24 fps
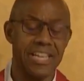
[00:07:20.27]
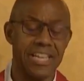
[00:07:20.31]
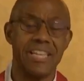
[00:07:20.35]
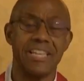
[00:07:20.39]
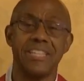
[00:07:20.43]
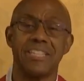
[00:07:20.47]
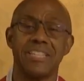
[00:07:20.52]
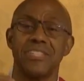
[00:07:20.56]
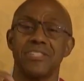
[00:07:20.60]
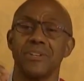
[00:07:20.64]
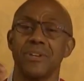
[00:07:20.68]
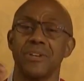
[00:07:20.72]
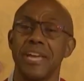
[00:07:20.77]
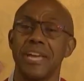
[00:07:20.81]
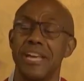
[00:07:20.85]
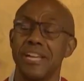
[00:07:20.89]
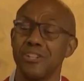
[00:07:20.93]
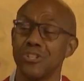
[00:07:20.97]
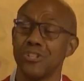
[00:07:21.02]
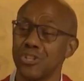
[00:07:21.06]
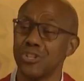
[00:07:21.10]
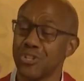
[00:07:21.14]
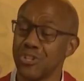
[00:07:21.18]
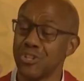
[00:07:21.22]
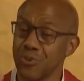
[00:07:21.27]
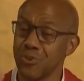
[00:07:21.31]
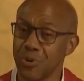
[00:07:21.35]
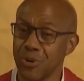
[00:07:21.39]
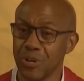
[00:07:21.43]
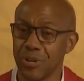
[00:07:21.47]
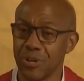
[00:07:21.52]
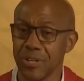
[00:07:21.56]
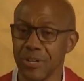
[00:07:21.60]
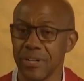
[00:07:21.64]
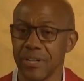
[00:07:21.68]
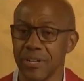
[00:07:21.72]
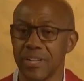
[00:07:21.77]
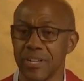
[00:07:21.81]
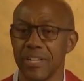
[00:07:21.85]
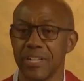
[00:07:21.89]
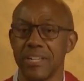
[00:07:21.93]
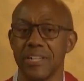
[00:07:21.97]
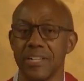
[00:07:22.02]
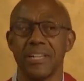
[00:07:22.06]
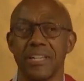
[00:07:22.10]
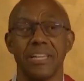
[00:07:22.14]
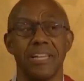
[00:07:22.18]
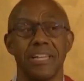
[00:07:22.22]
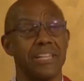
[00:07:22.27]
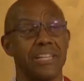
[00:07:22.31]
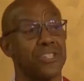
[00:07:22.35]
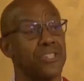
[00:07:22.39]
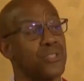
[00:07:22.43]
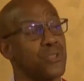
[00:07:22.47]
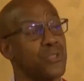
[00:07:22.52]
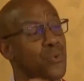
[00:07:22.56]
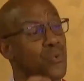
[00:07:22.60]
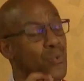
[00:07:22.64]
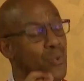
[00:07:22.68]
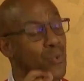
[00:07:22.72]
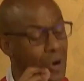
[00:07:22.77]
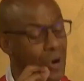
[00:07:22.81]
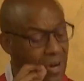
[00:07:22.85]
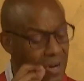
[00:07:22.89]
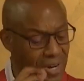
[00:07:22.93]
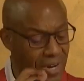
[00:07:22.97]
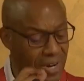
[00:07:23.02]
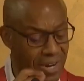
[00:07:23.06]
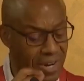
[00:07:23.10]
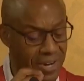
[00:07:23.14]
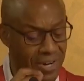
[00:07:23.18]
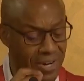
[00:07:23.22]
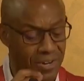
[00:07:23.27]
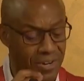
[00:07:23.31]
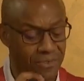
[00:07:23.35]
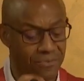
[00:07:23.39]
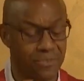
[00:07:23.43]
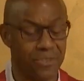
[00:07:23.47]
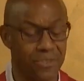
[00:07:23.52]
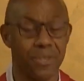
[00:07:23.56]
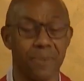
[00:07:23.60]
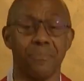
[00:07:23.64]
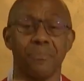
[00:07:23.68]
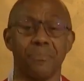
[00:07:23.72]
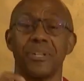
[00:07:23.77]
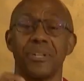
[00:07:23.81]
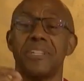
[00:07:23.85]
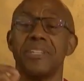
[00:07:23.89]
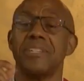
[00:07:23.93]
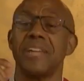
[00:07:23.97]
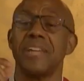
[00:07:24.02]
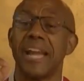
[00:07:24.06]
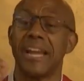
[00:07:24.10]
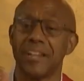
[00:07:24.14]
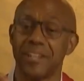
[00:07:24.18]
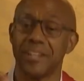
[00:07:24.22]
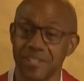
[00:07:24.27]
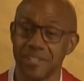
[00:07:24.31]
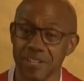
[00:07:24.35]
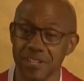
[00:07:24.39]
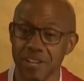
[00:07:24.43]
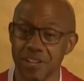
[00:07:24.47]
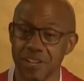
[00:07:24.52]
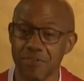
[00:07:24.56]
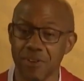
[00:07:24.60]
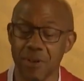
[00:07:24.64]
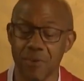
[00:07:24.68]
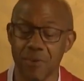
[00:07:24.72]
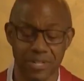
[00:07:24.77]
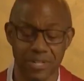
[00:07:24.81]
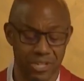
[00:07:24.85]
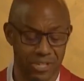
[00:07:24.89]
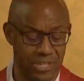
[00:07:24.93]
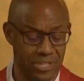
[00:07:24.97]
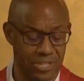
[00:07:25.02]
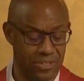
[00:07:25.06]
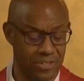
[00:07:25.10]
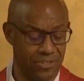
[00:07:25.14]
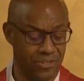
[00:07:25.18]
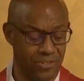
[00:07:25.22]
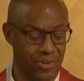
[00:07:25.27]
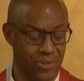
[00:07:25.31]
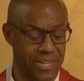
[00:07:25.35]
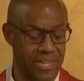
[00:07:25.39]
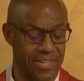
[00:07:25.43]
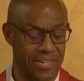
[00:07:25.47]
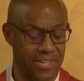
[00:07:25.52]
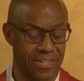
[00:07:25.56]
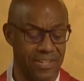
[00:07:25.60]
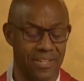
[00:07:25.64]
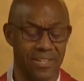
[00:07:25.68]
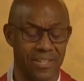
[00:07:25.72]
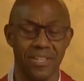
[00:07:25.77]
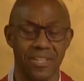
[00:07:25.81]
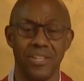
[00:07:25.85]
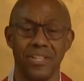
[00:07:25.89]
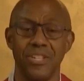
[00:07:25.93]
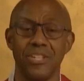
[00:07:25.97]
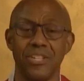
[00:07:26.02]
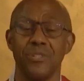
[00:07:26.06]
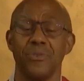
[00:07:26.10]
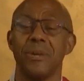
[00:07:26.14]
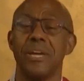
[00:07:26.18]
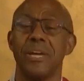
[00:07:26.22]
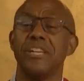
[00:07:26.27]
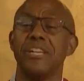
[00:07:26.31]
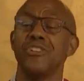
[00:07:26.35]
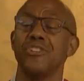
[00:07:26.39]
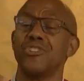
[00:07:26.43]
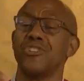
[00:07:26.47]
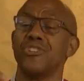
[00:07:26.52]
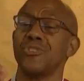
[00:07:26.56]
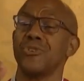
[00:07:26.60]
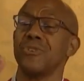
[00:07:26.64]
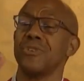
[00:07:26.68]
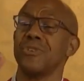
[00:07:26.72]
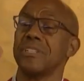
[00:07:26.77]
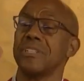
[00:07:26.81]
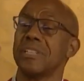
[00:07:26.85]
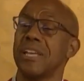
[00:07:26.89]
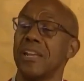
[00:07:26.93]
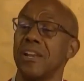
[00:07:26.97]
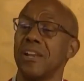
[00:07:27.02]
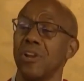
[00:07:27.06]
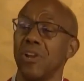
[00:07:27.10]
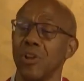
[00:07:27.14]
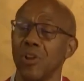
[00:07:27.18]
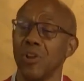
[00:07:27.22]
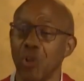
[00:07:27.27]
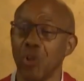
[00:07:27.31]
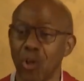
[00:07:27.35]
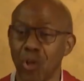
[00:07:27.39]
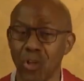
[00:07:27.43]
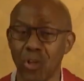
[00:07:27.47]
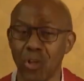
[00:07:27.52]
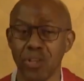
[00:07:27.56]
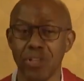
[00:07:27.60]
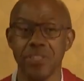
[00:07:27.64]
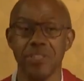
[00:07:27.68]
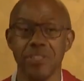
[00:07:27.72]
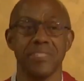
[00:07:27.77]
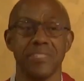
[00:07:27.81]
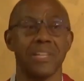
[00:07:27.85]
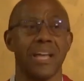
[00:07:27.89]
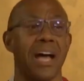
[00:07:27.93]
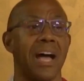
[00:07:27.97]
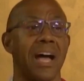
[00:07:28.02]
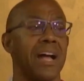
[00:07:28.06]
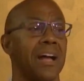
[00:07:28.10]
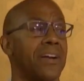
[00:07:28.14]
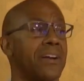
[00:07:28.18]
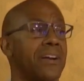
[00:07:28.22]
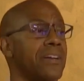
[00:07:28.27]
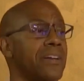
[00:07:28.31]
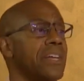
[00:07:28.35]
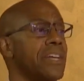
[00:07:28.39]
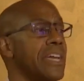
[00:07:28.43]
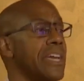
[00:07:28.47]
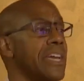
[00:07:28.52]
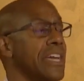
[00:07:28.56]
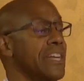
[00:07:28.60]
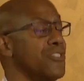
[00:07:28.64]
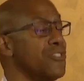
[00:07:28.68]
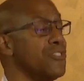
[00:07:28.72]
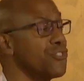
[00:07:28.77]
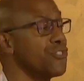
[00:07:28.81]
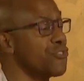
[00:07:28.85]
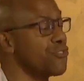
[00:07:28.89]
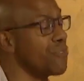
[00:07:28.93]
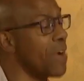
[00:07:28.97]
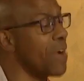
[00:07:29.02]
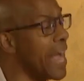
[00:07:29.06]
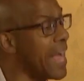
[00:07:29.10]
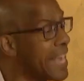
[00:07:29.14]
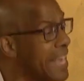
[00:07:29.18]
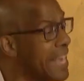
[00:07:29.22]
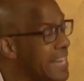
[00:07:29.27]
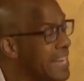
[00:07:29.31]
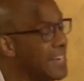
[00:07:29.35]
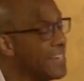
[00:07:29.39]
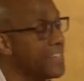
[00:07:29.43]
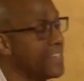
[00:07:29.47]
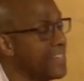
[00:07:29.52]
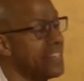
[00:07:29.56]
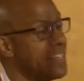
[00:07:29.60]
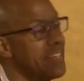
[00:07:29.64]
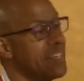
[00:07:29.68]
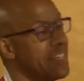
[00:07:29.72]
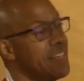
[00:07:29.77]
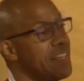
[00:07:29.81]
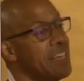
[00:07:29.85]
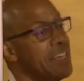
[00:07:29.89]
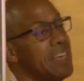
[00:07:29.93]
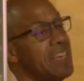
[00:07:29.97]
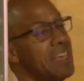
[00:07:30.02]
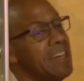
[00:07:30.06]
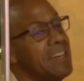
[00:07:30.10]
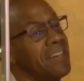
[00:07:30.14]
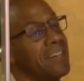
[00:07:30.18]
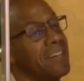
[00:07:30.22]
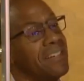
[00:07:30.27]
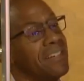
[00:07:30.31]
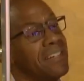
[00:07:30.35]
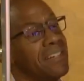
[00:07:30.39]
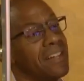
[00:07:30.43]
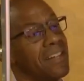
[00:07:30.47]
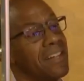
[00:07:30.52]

is to ensure, is to work for the protection of our children, to ensure that laws are enshrined in